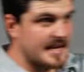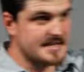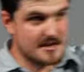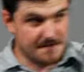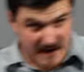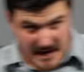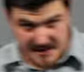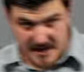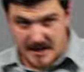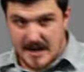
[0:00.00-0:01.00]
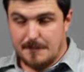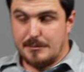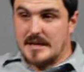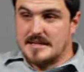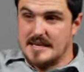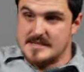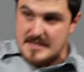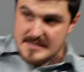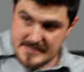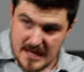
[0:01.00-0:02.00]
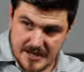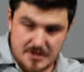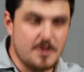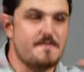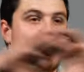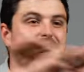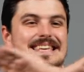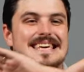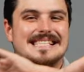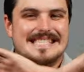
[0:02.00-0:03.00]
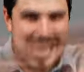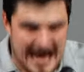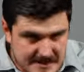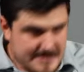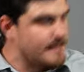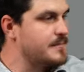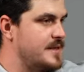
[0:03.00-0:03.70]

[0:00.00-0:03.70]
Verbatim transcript: Father and a blood test to the Son, you find the exact same thing.